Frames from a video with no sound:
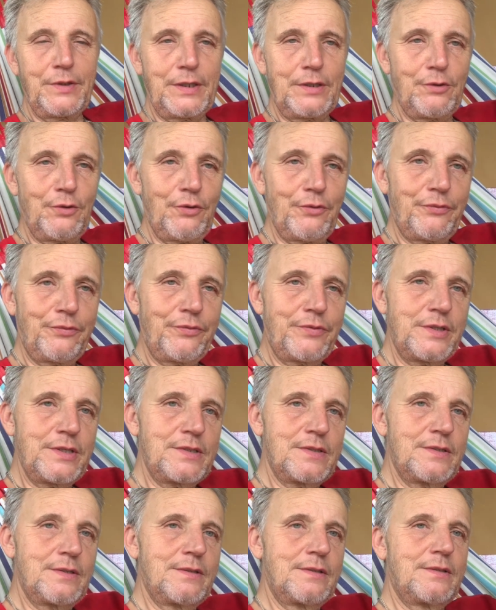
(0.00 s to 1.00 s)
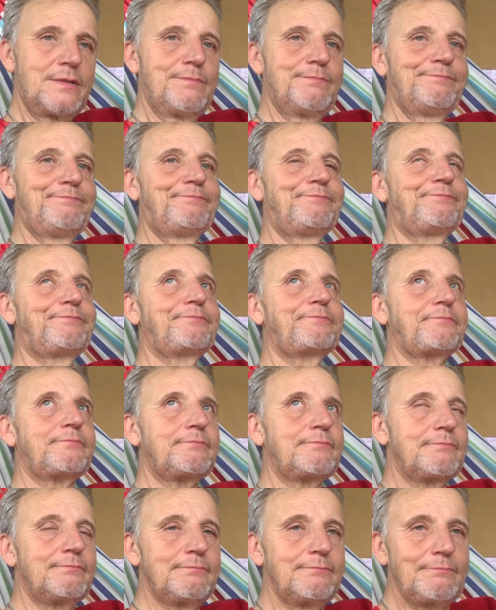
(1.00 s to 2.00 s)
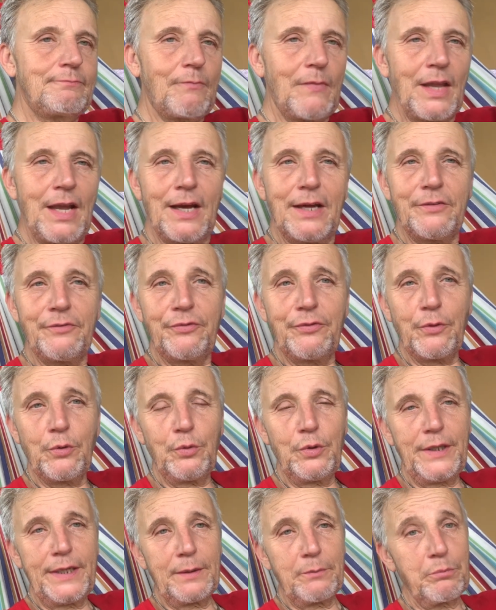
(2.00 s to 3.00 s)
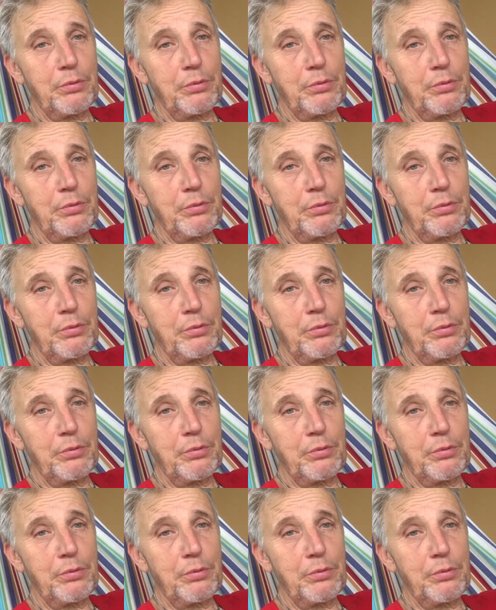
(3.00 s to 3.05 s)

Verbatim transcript: and of this unfolding,